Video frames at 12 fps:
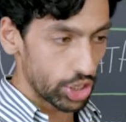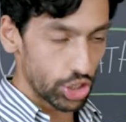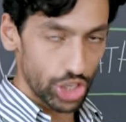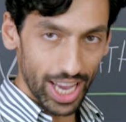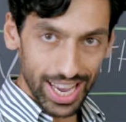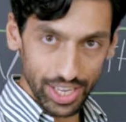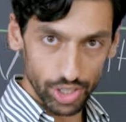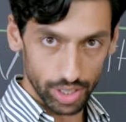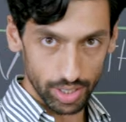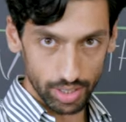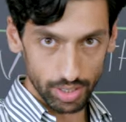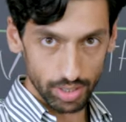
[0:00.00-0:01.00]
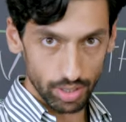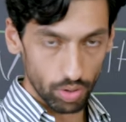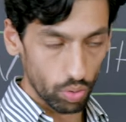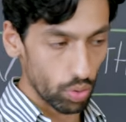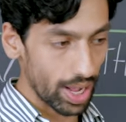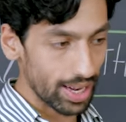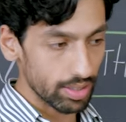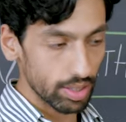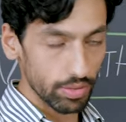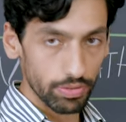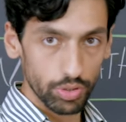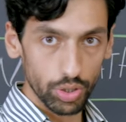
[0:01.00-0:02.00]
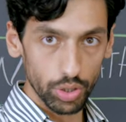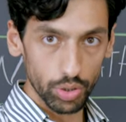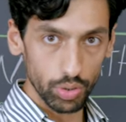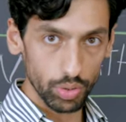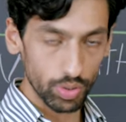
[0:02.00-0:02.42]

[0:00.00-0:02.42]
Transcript: changes relative to